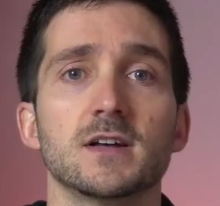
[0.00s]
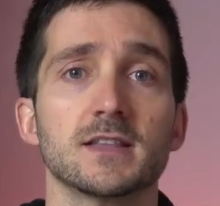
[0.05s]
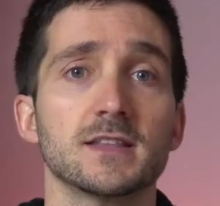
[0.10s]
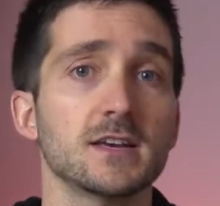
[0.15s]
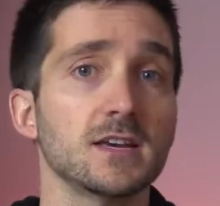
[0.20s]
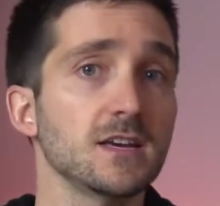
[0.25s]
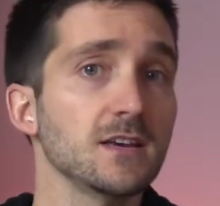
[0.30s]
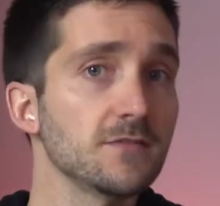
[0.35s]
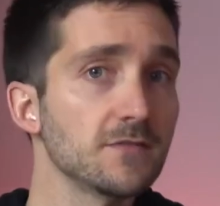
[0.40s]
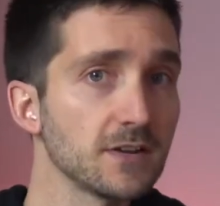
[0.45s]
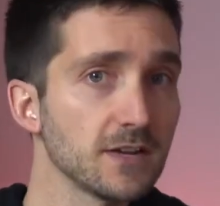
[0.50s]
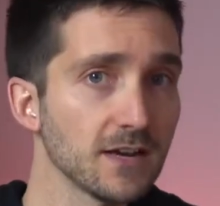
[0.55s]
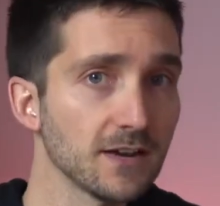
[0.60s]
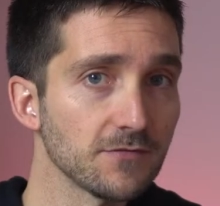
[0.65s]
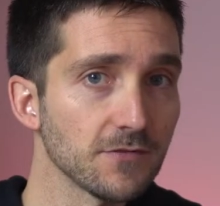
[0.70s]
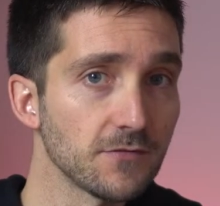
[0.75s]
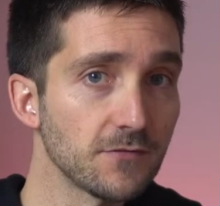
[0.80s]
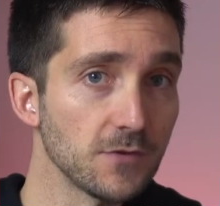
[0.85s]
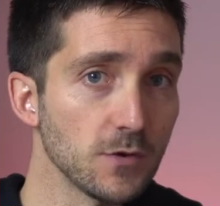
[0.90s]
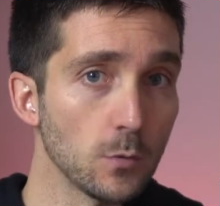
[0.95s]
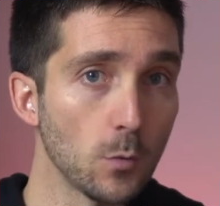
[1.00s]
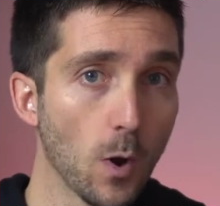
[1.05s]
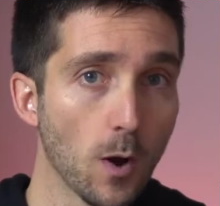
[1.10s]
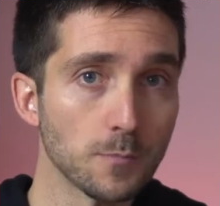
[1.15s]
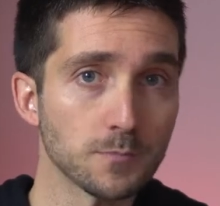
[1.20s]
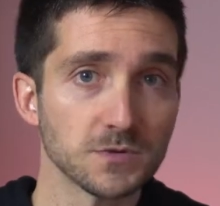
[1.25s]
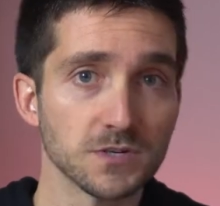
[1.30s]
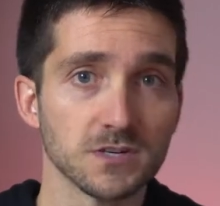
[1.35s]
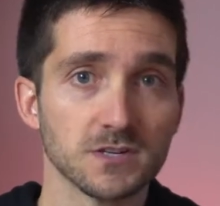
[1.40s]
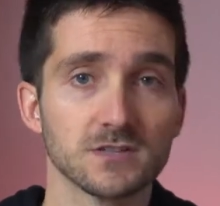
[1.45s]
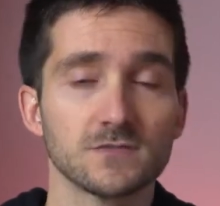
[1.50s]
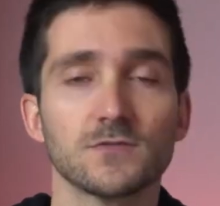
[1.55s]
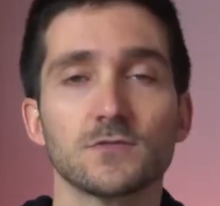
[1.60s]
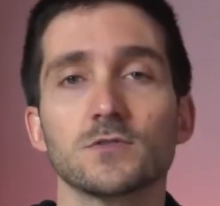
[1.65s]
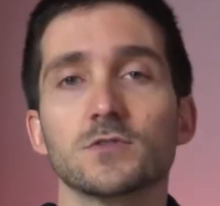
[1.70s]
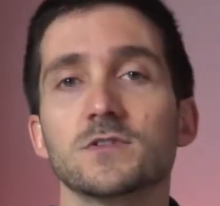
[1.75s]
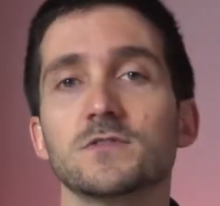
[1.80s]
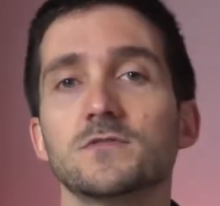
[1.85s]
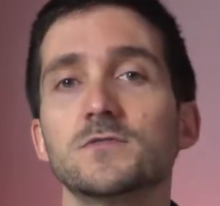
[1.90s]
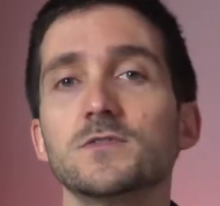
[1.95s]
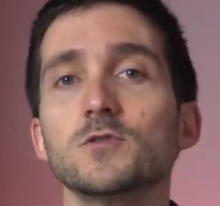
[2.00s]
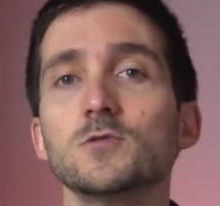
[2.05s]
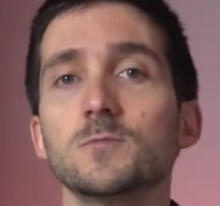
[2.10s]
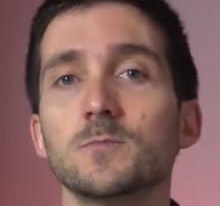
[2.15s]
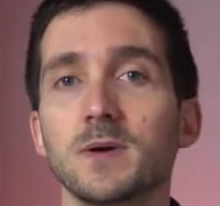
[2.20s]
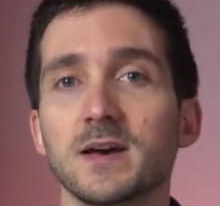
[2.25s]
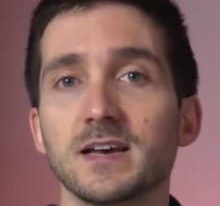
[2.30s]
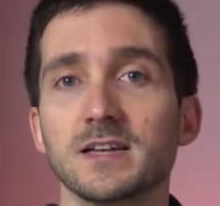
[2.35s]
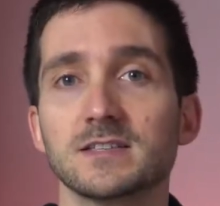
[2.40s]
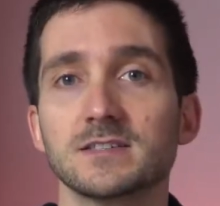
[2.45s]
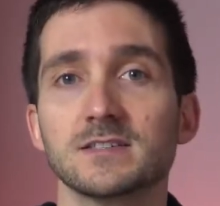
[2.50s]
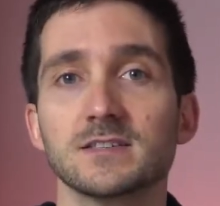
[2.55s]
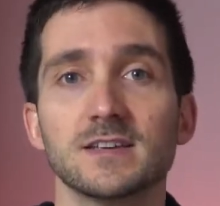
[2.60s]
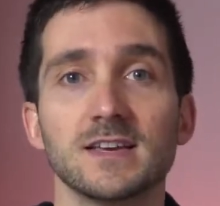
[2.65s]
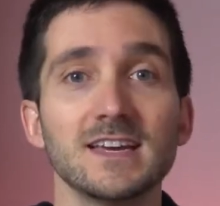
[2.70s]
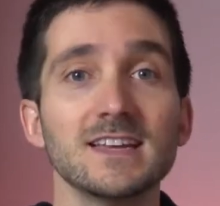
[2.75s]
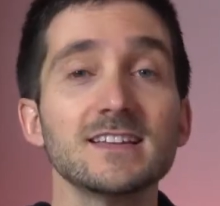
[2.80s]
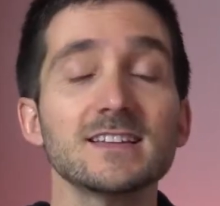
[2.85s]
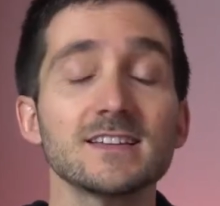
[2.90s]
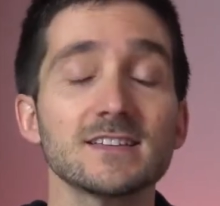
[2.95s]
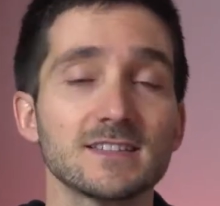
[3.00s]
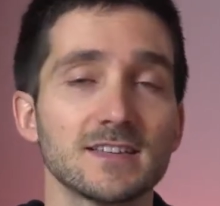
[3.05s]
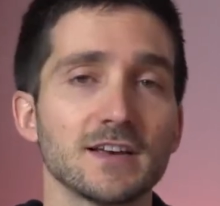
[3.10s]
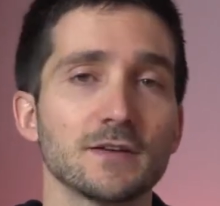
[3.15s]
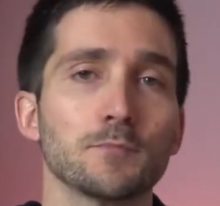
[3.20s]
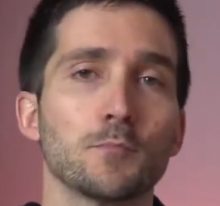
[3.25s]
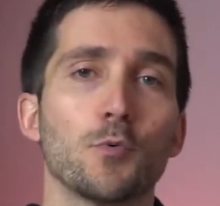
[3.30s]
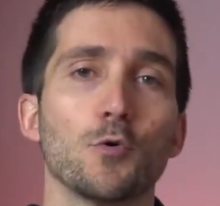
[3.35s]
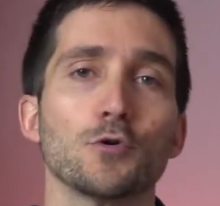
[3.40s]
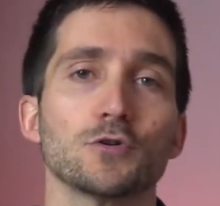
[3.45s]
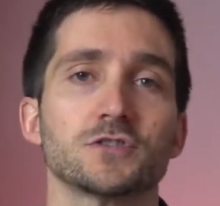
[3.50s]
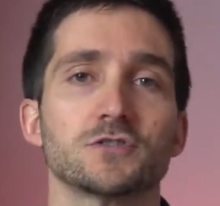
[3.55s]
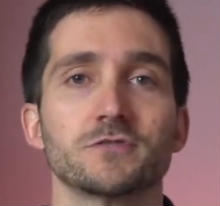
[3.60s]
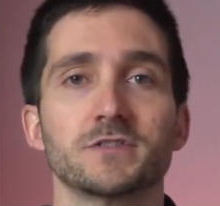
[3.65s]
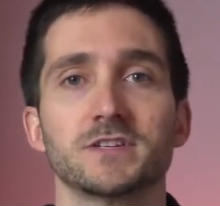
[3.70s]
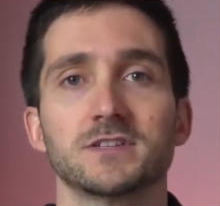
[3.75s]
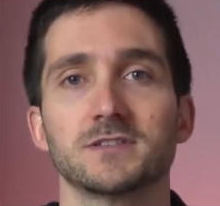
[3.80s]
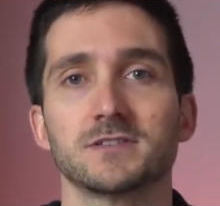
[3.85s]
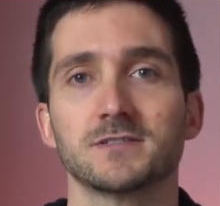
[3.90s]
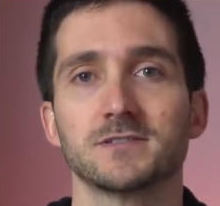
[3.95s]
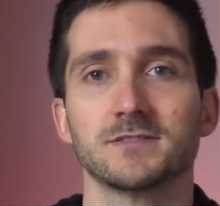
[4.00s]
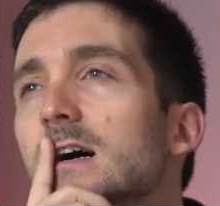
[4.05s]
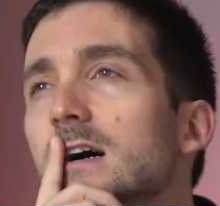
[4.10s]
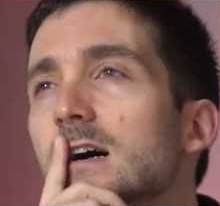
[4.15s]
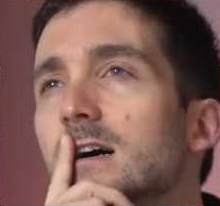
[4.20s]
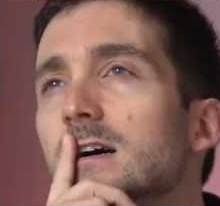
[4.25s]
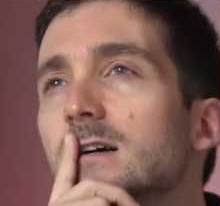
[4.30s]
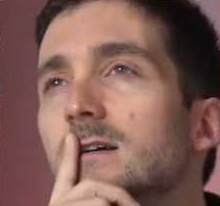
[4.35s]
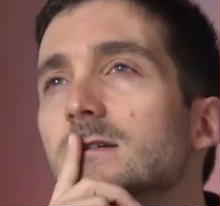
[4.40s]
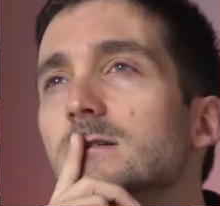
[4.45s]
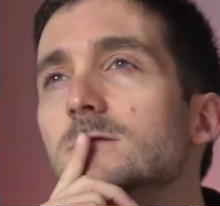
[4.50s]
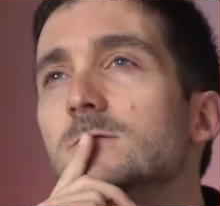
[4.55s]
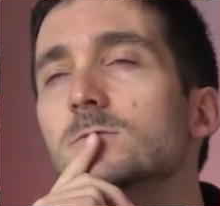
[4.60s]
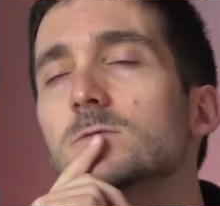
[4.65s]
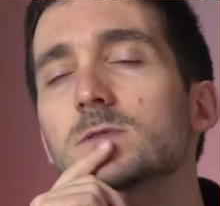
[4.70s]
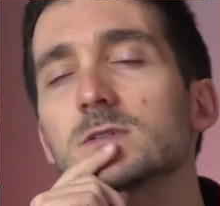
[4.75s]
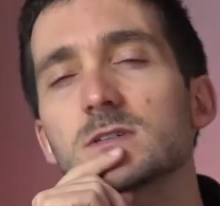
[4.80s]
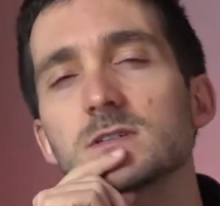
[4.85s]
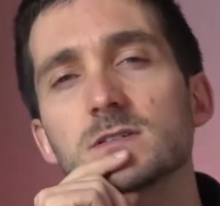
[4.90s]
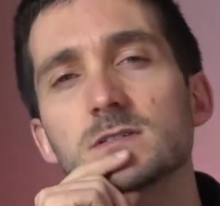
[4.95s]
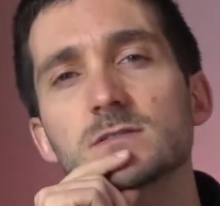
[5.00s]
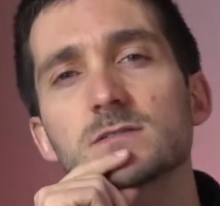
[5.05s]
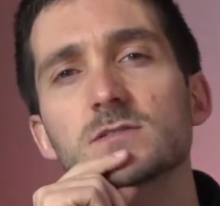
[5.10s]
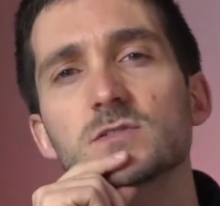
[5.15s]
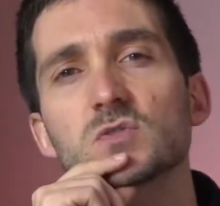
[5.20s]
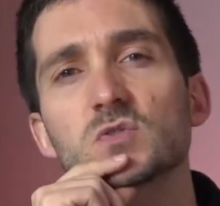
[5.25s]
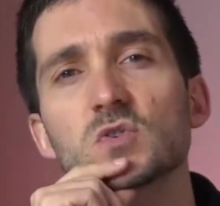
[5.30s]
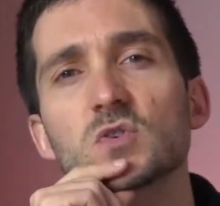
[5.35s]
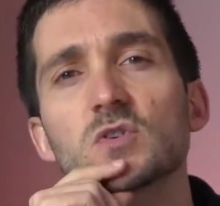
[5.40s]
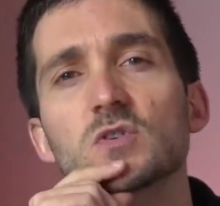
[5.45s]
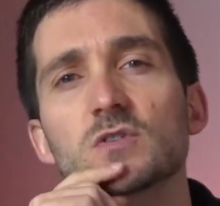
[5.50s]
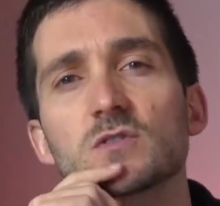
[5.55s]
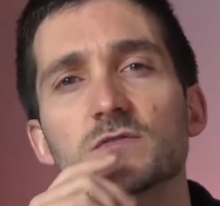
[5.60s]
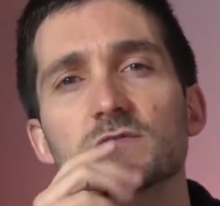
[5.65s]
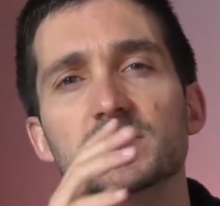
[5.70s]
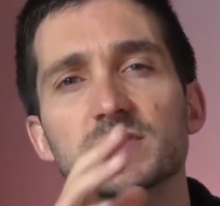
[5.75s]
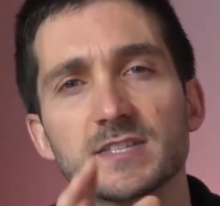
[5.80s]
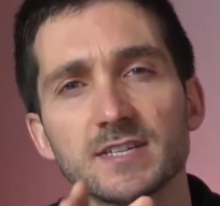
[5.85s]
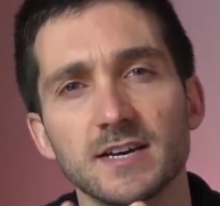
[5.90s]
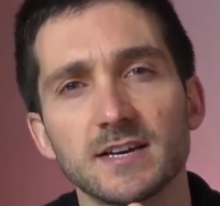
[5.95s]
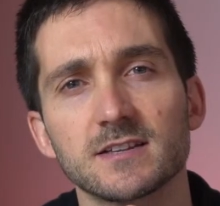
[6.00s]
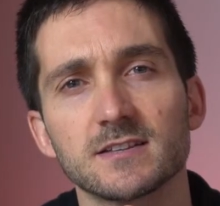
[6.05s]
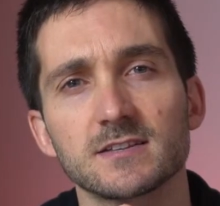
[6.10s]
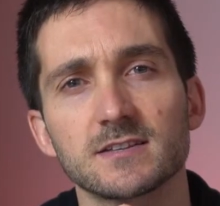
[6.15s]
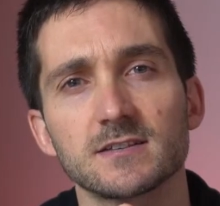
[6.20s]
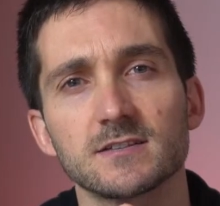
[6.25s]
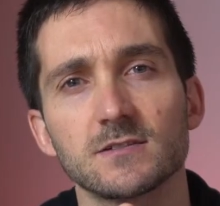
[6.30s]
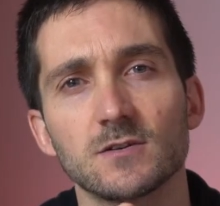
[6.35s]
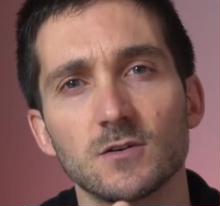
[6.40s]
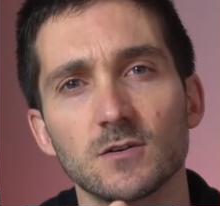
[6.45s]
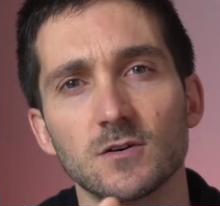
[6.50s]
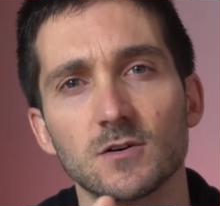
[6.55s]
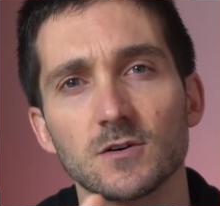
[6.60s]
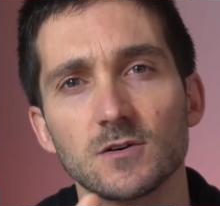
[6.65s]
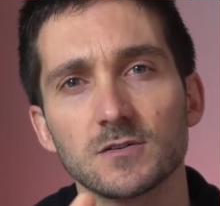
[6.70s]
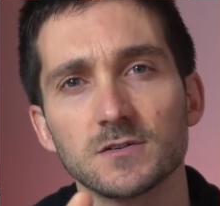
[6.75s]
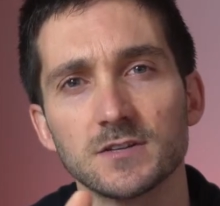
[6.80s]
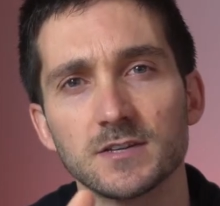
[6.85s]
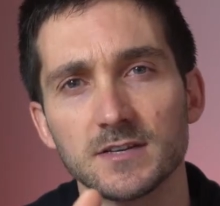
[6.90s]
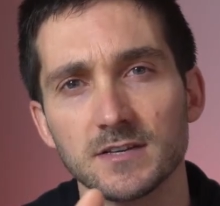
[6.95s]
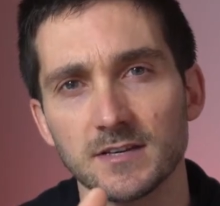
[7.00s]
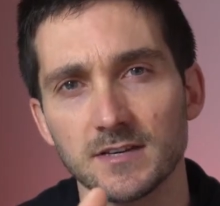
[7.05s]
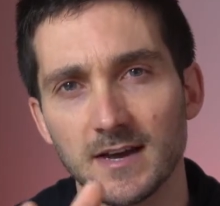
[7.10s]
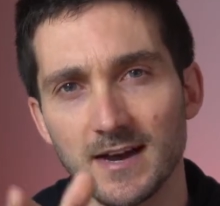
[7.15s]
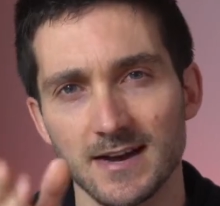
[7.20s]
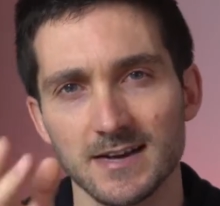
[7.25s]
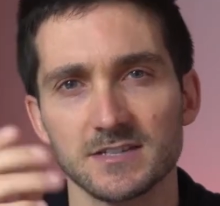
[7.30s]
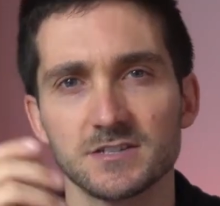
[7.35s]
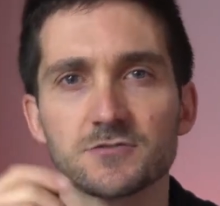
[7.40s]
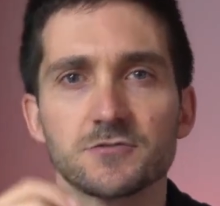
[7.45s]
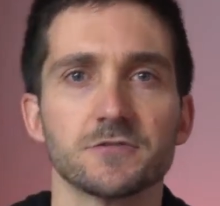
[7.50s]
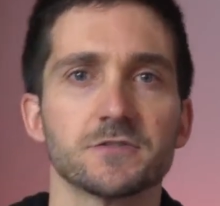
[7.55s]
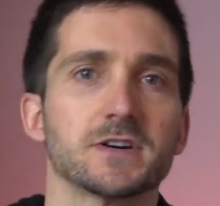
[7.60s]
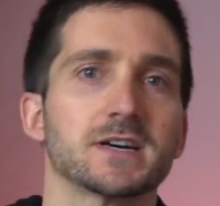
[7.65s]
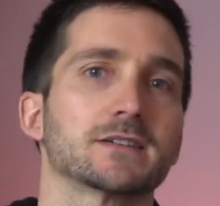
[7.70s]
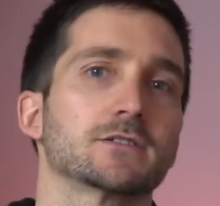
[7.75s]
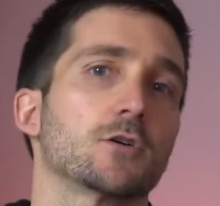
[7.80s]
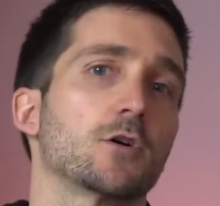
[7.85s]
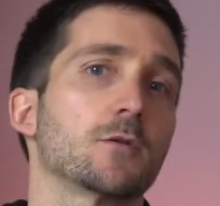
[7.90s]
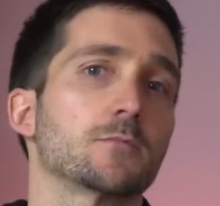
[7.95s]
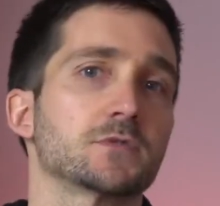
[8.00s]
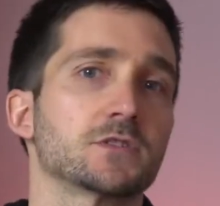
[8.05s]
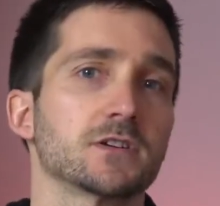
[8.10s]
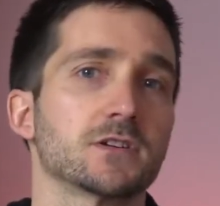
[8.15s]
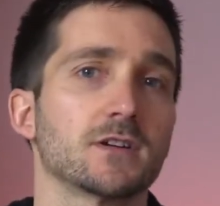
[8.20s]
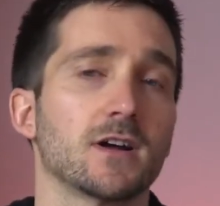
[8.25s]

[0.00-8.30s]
They even have a few options for a few pets in the same portrait. I was sort of set on the astronaut option.